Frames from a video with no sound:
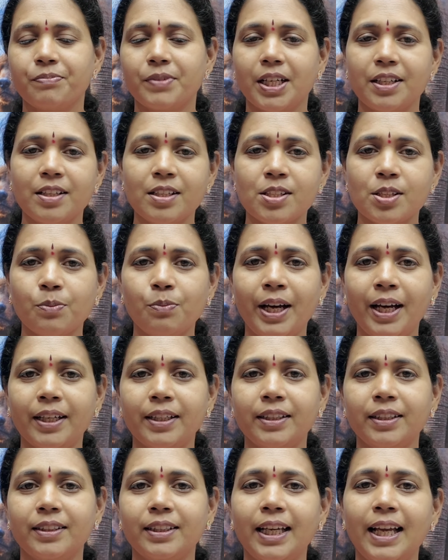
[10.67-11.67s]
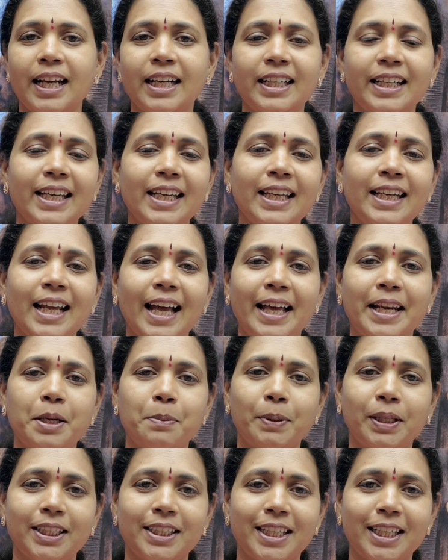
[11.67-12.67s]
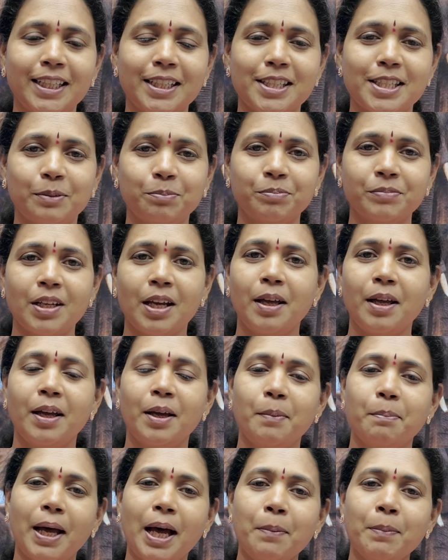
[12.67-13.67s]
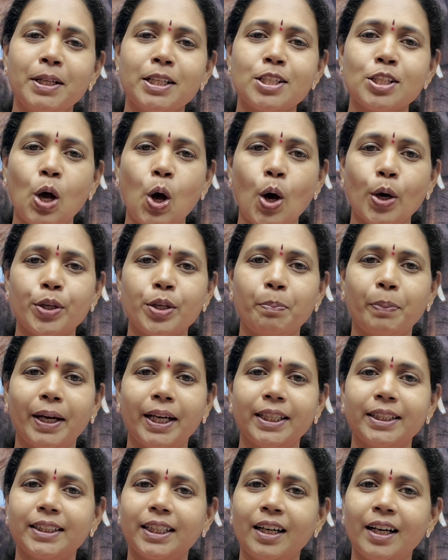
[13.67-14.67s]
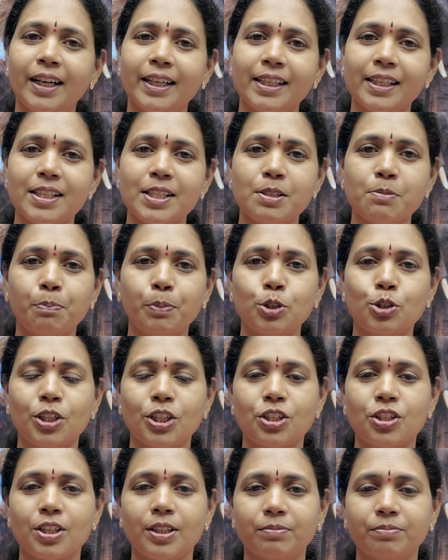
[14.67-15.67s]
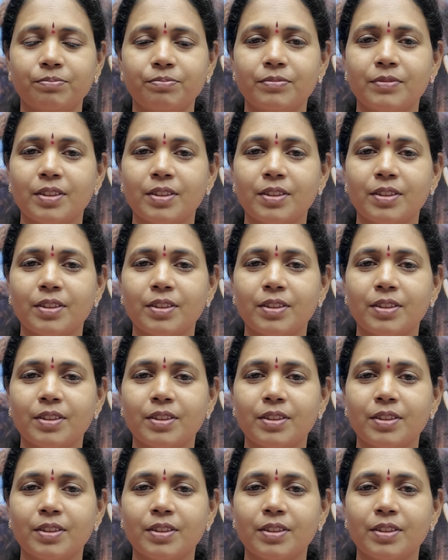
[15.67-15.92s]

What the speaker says: That is why in the entire animal kingdom, mammals occupy the highest position.